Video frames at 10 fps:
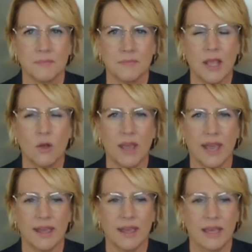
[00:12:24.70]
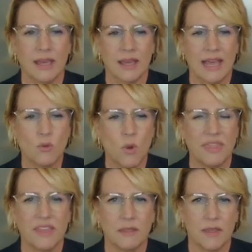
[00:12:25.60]
Okay. And the
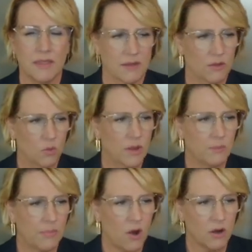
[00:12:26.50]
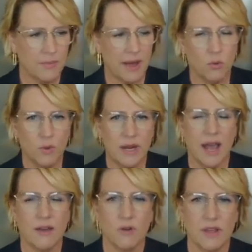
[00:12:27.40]
one thing, the, the one part about
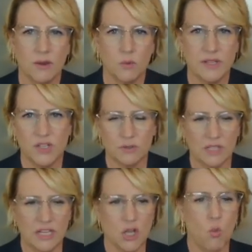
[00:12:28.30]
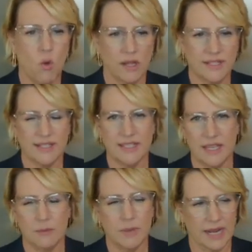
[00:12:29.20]
recovery that we certainly don't want to
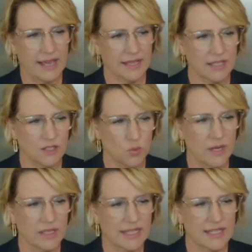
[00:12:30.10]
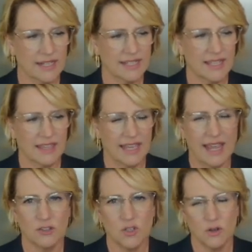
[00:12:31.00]
see, but I guess it's realistic, is that the
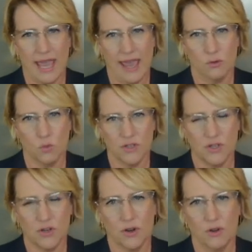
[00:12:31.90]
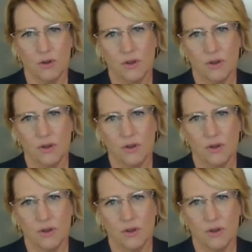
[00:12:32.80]
cancer can return.